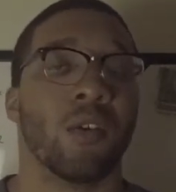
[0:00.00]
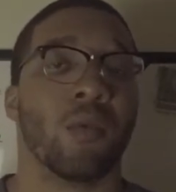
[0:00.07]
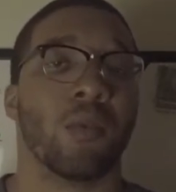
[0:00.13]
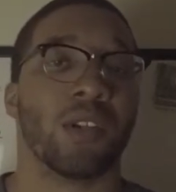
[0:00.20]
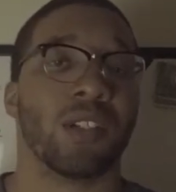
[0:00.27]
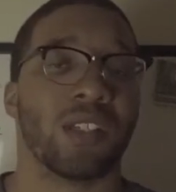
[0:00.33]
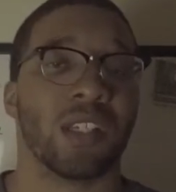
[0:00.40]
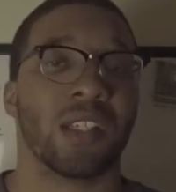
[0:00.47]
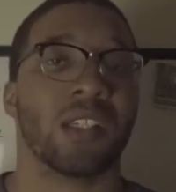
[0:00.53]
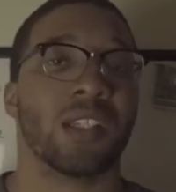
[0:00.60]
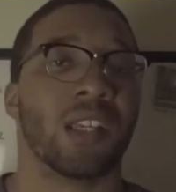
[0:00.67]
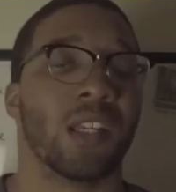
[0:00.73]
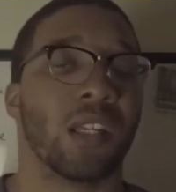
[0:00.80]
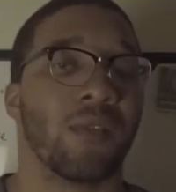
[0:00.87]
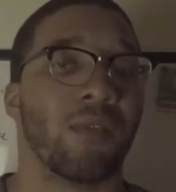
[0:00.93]
we're just
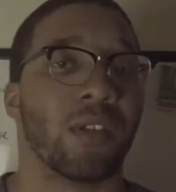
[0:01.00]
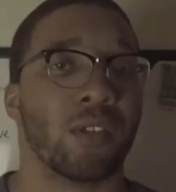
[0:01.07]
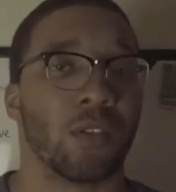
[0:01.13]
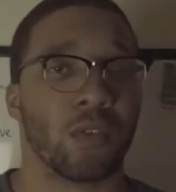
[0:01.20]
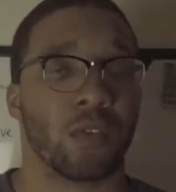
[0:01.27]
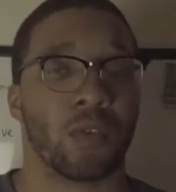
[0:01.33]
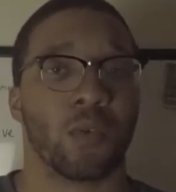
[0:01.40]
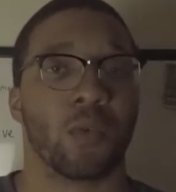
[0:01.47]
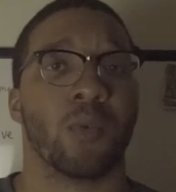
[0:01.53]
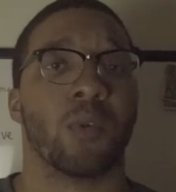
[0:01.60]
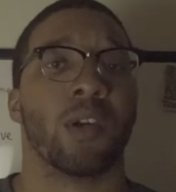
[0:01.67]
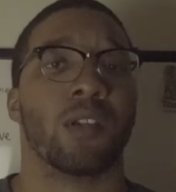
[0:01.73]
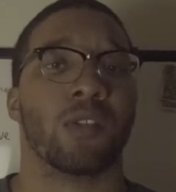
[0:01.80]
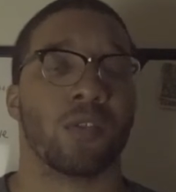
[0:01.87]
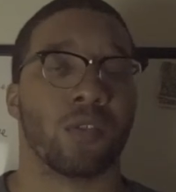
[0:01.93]
individuals who
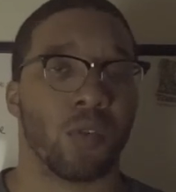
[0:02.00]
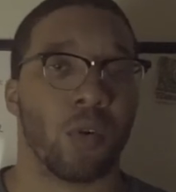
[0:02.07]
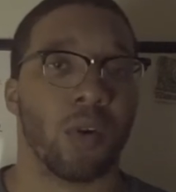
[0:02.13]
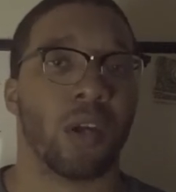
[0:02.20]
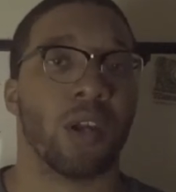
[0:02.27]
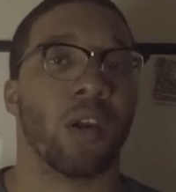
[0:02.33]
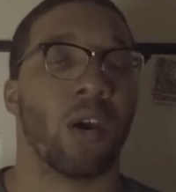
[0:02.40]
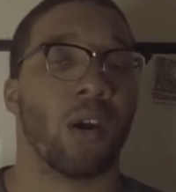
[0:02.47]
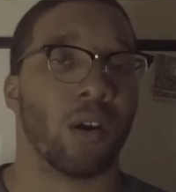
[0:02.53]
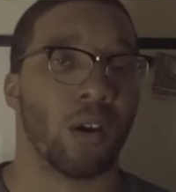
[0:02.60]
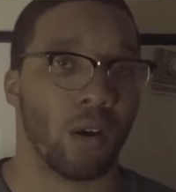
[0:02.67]
enjoy our